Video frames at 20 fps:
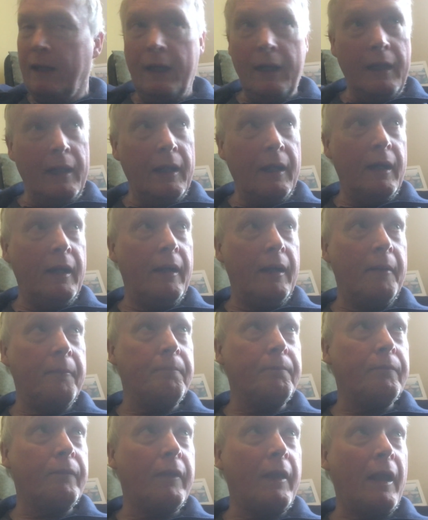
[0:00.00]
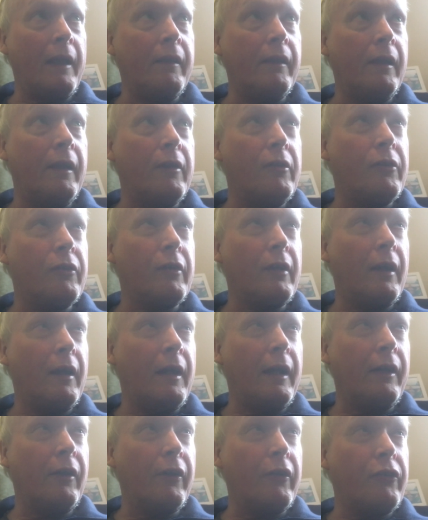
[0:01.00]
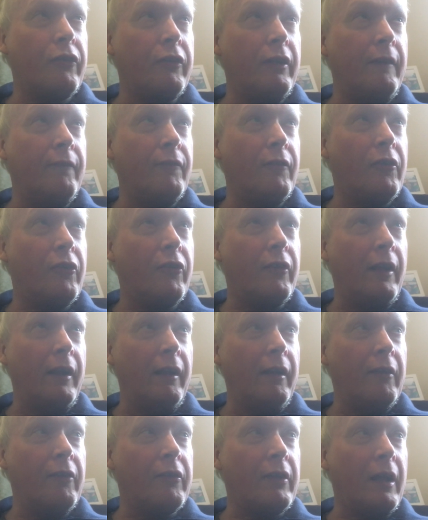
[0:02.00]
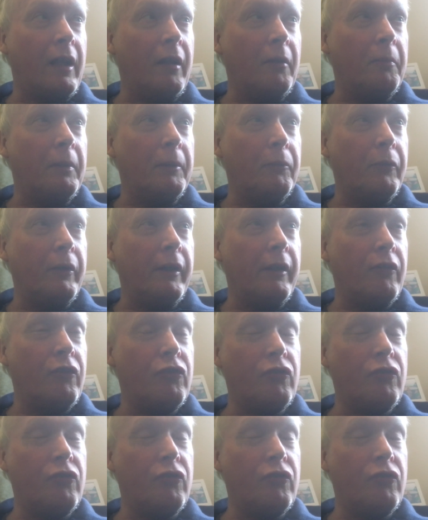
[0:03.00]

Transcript: Then I got a Stephen Stills album where there's